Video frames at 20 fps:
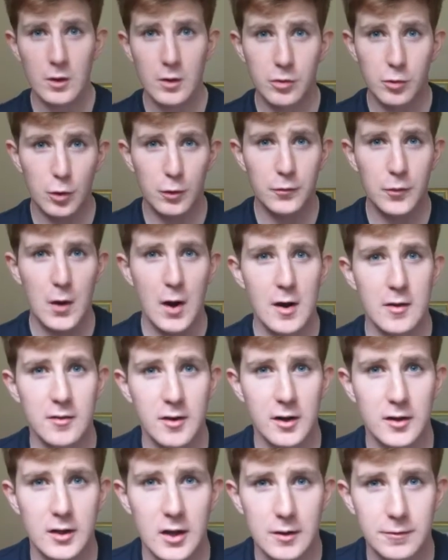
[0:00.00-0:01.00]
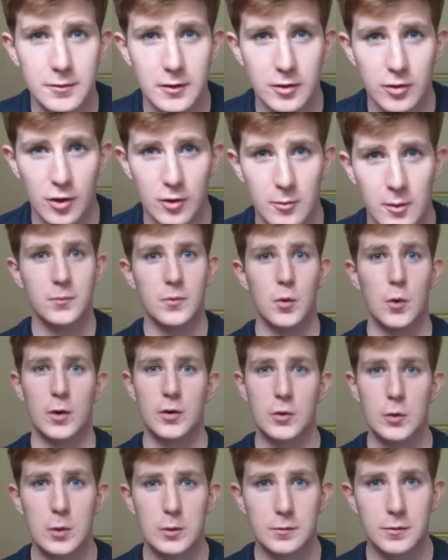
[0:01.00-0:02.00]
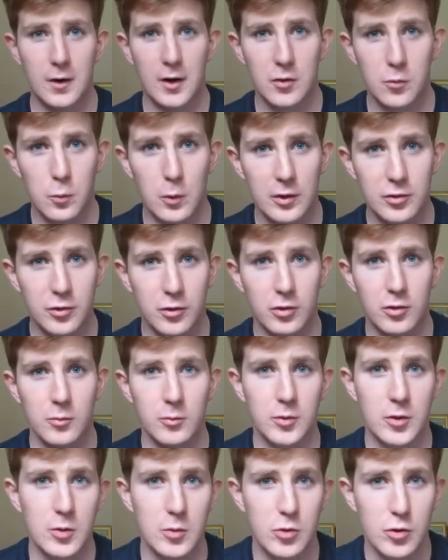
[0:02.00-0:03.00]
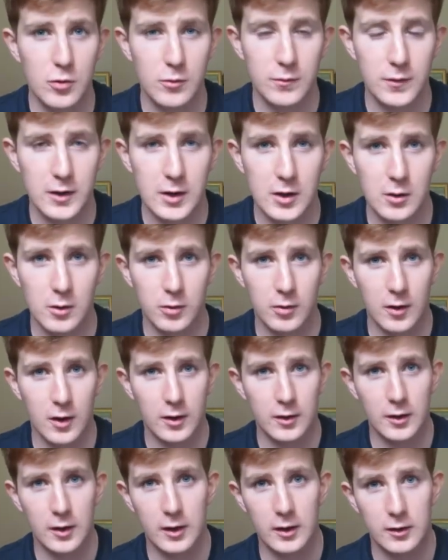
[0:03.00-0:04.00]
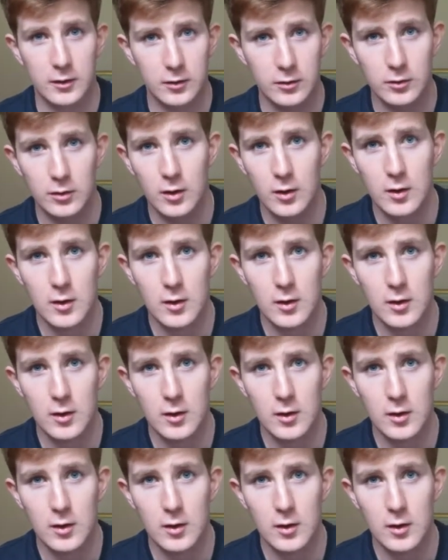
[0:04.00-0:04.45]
So if you are starting off in the gym, so I do advise watching some YouTube videos on like